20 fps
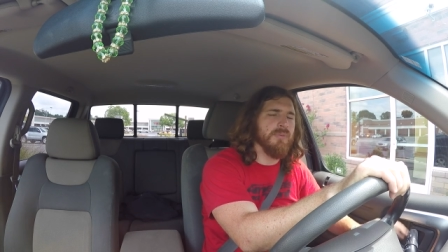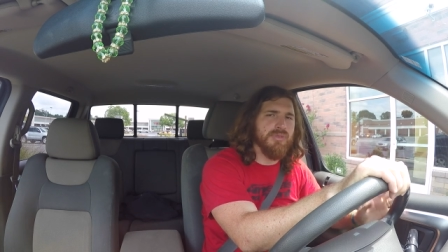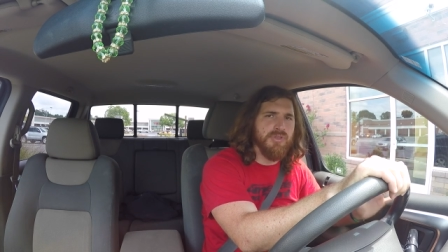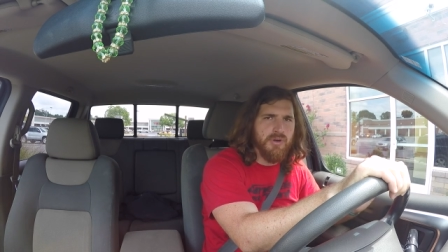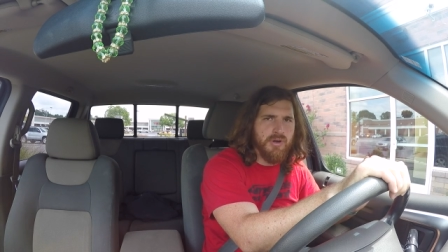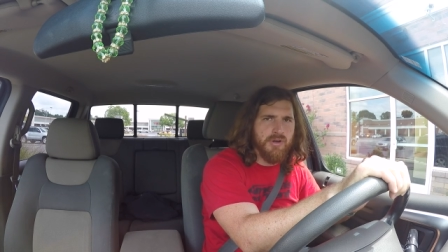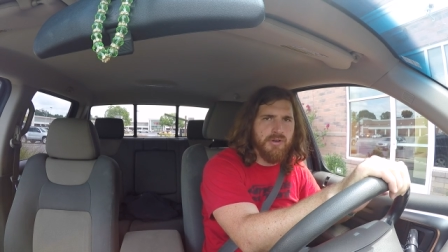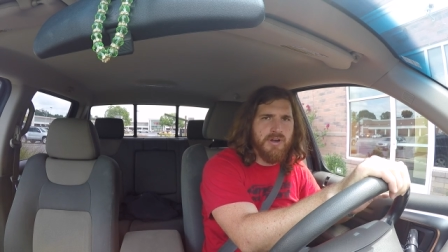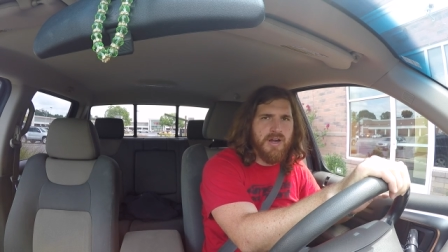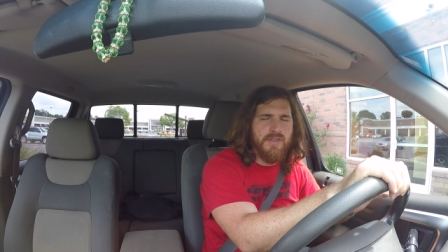I'm
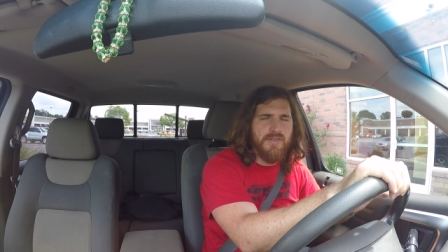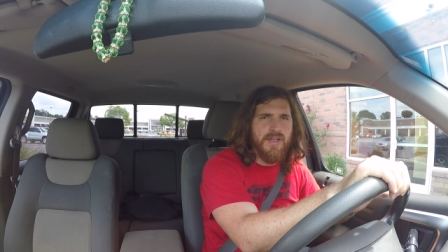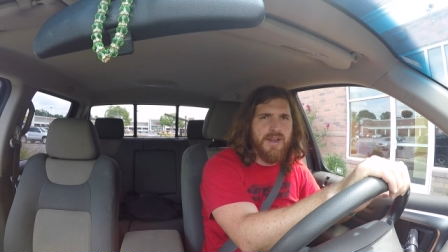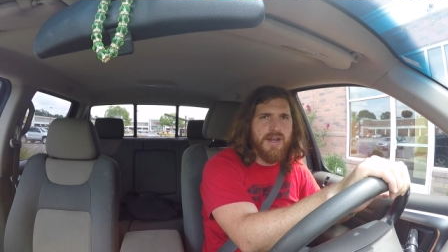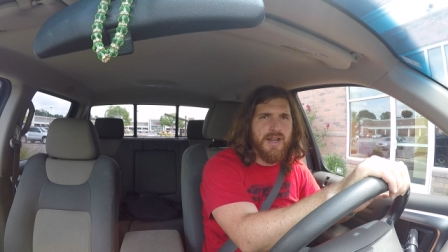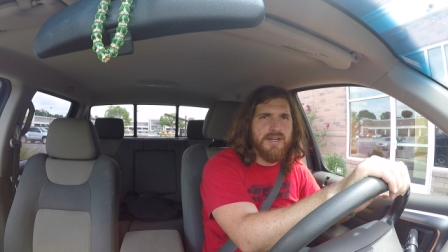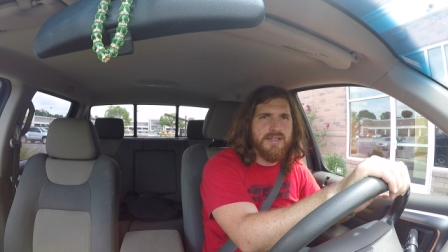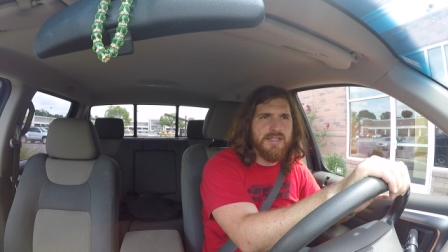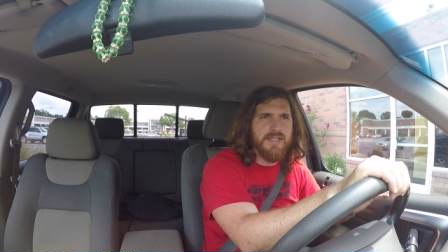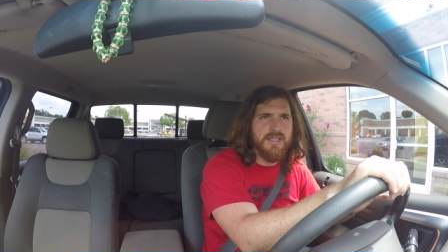throwing around
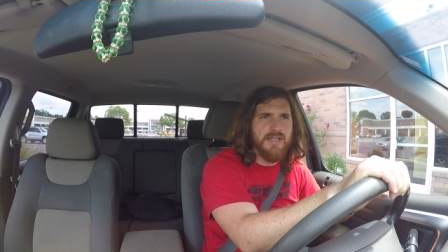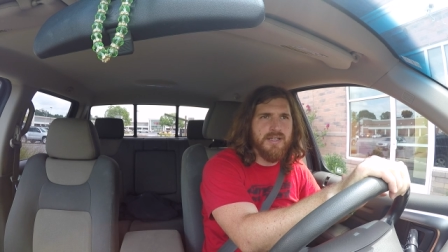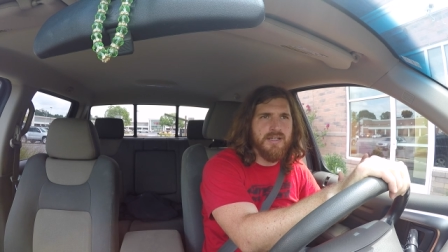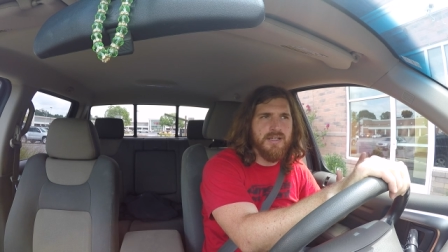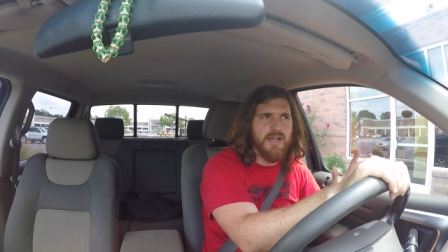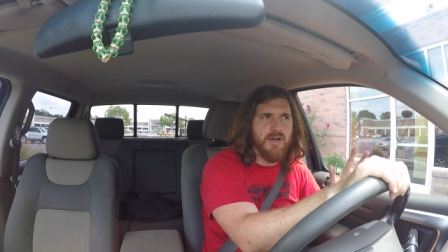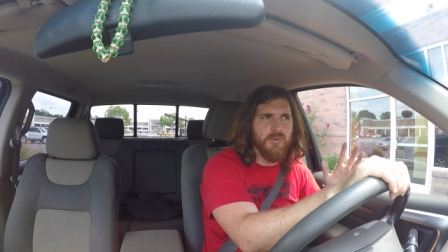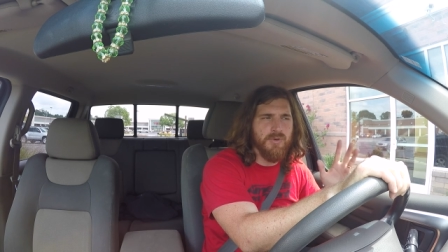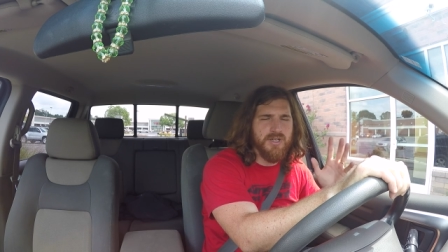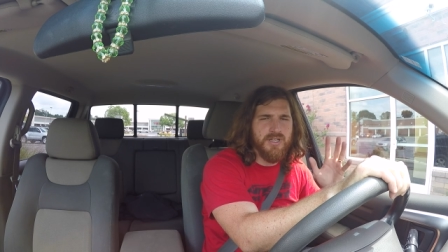that
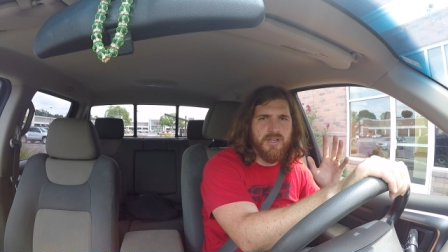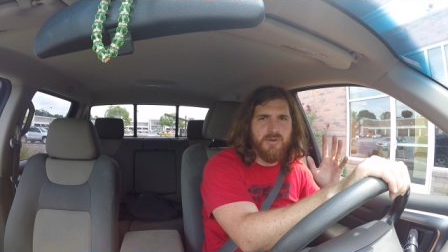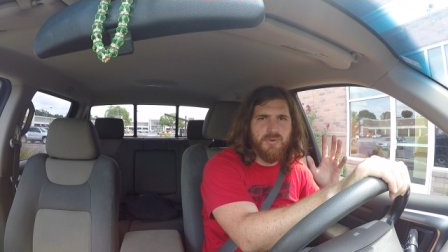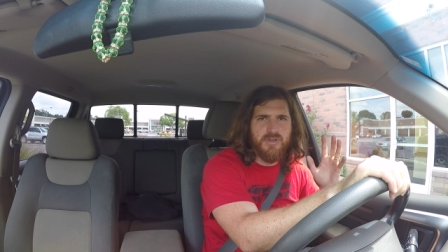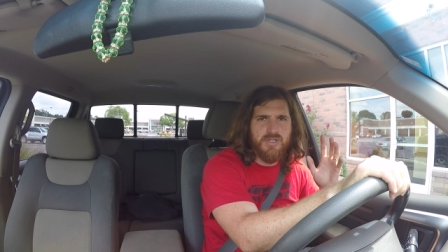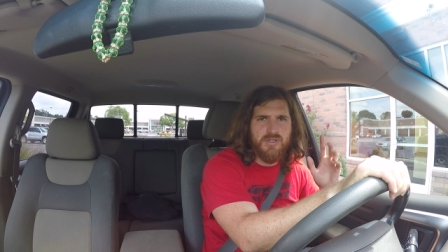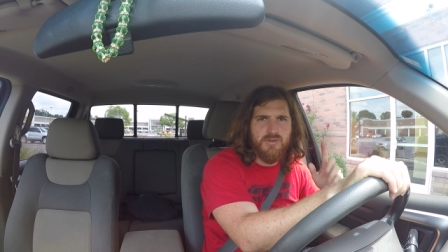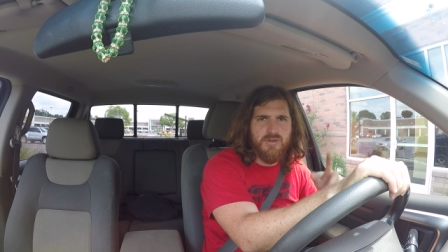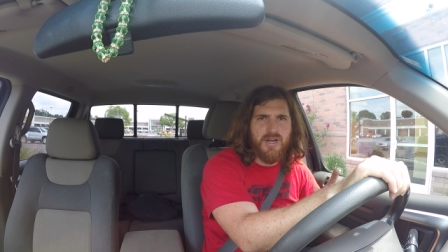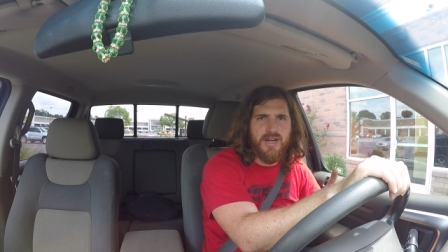idea. I want to hear
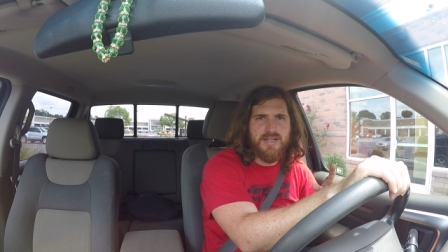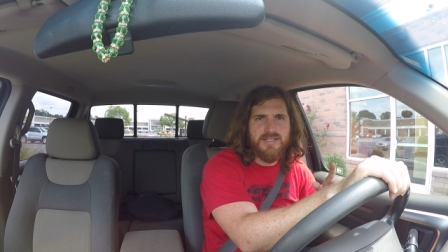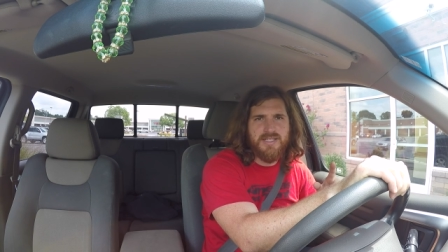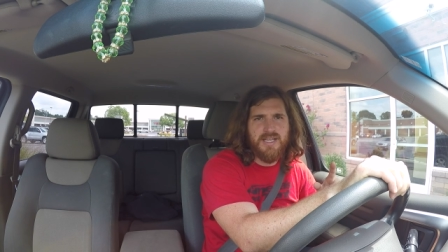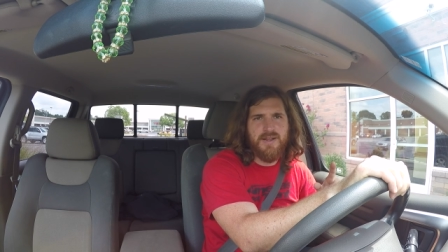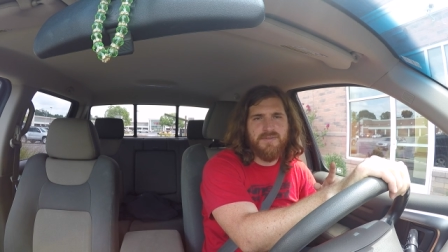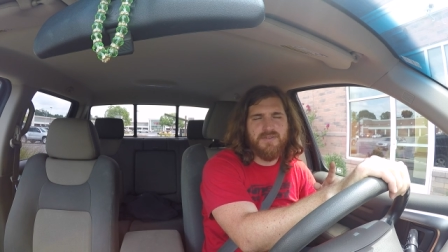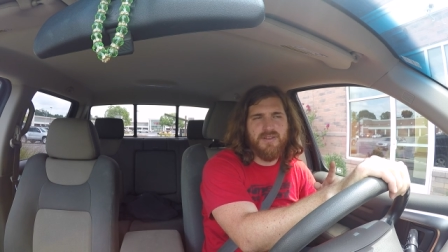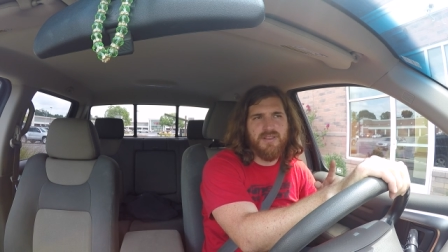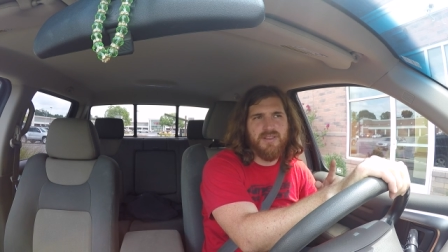what you guys
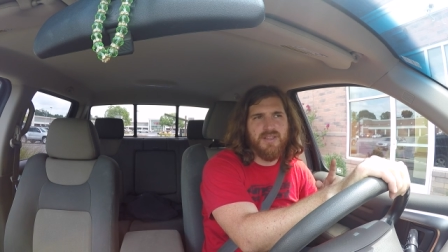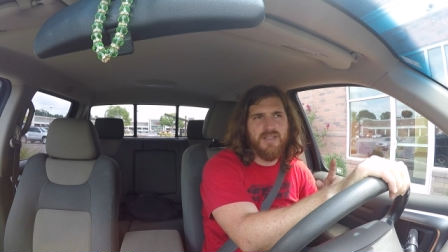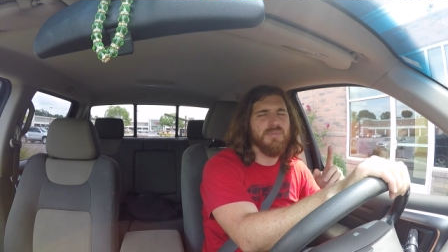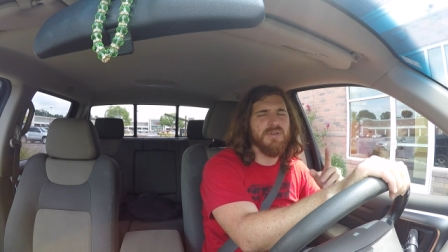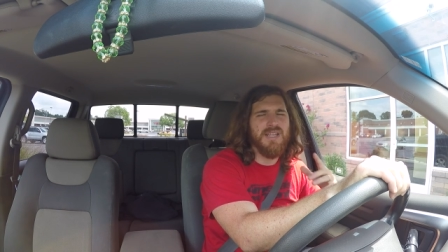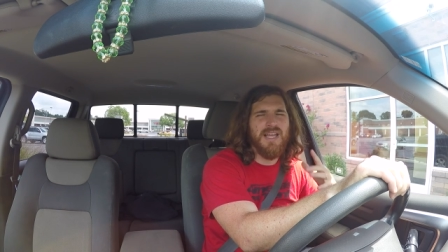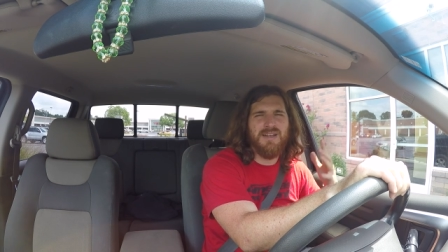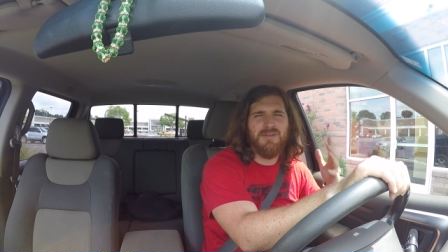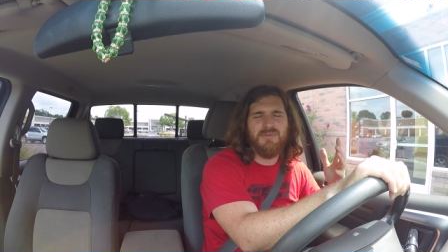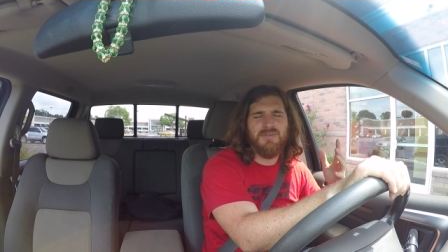have to
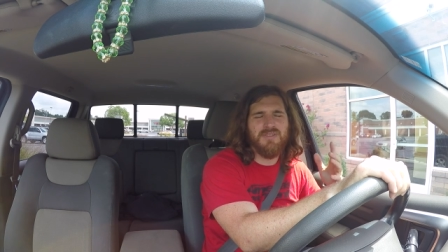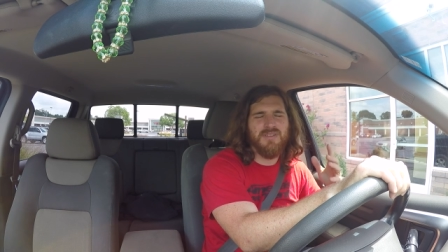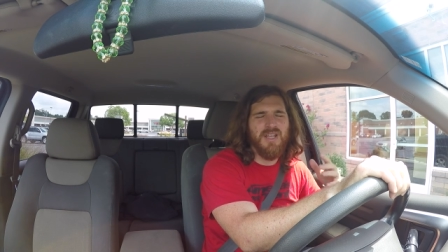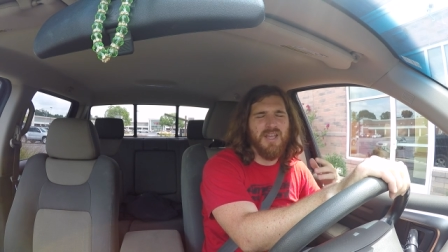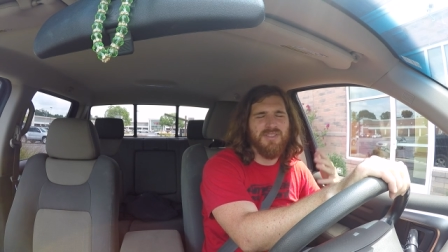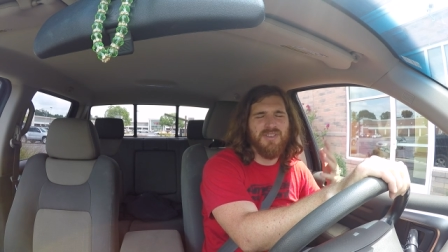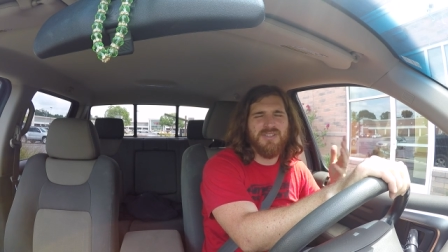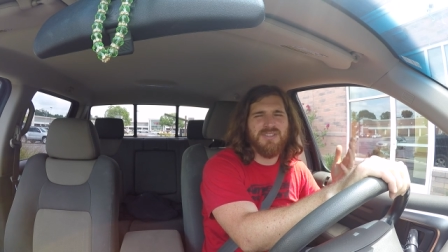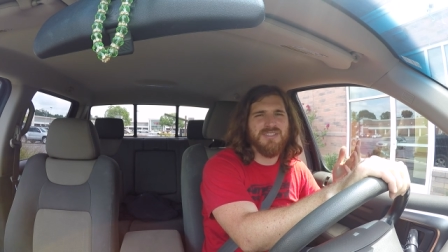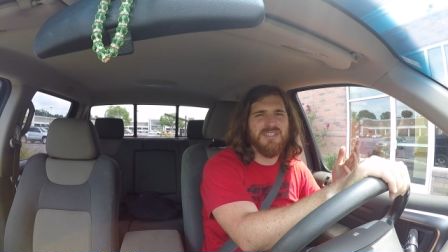think. That
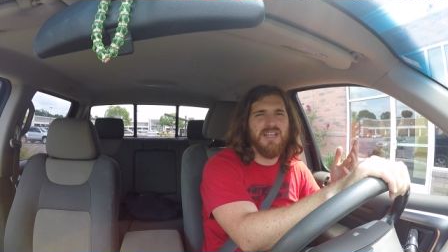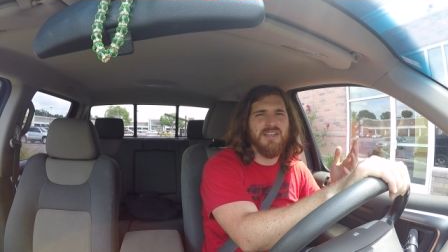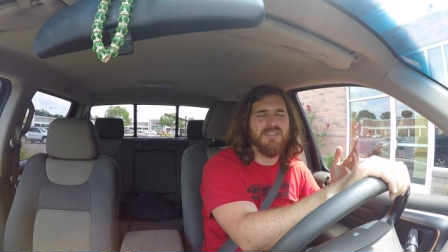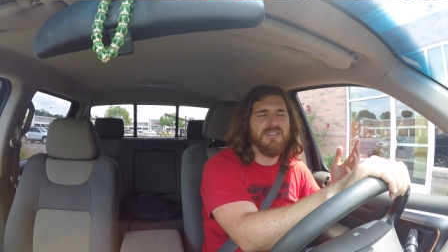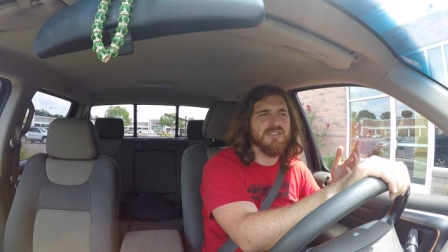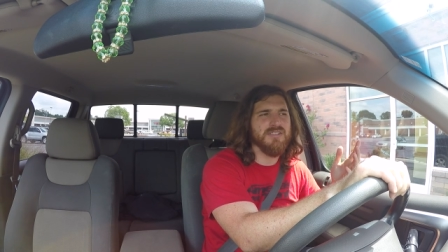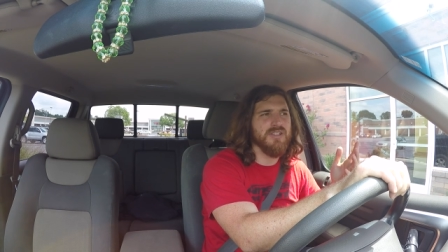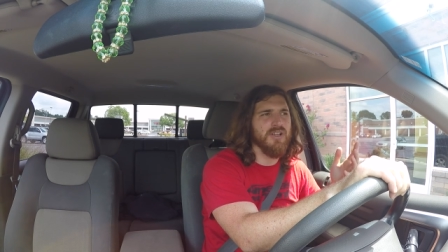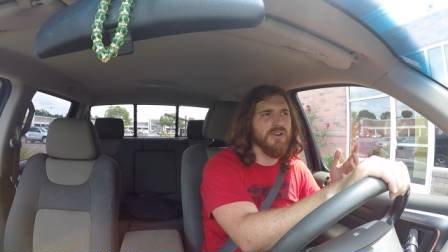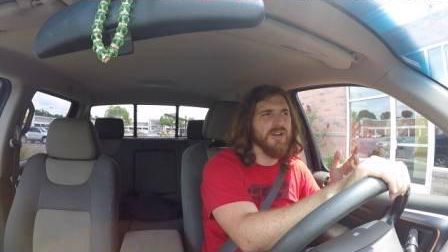nothing's set
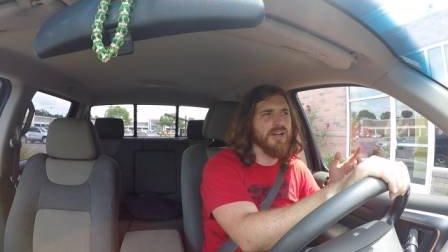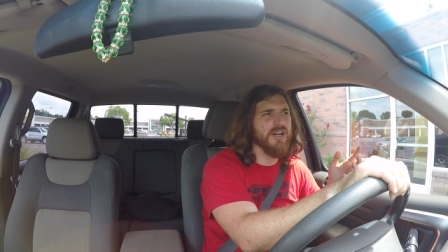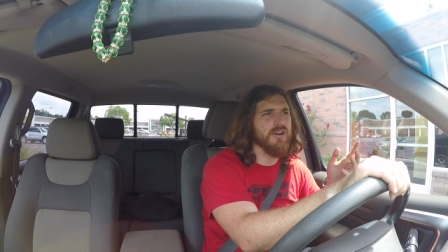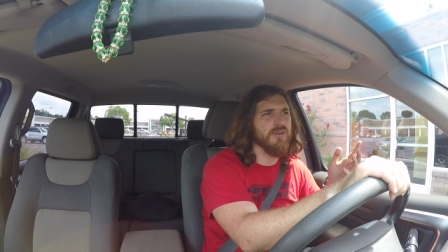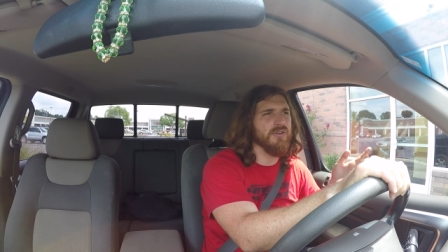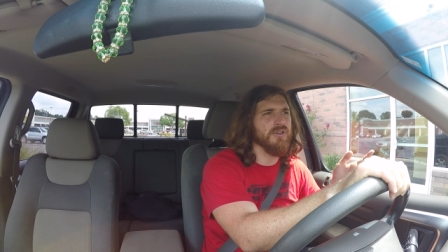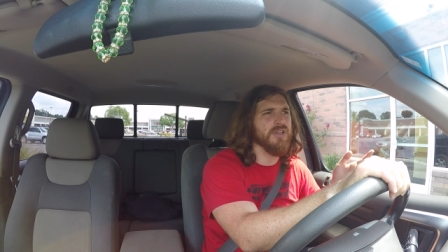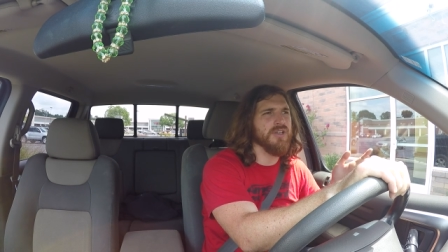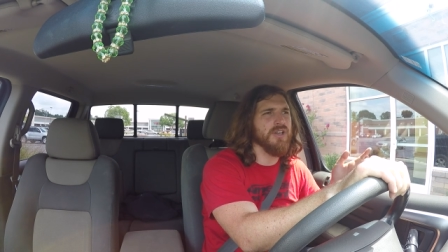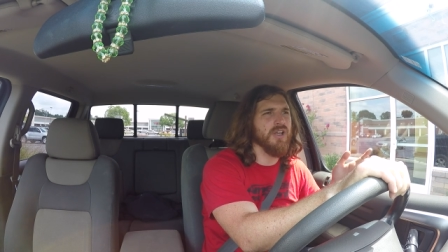in stone. I
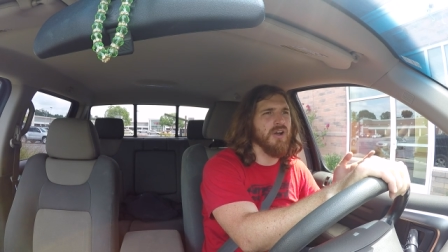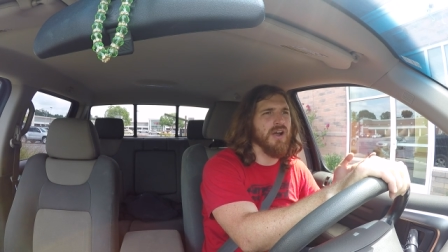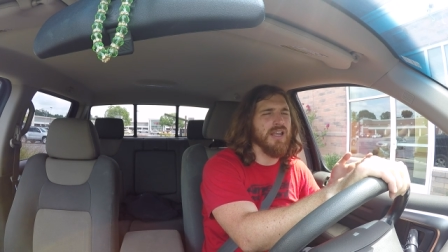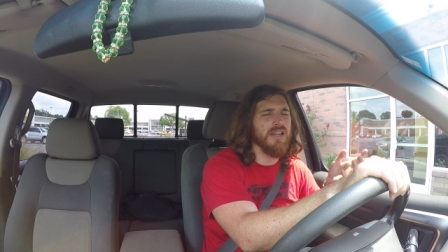don't really know.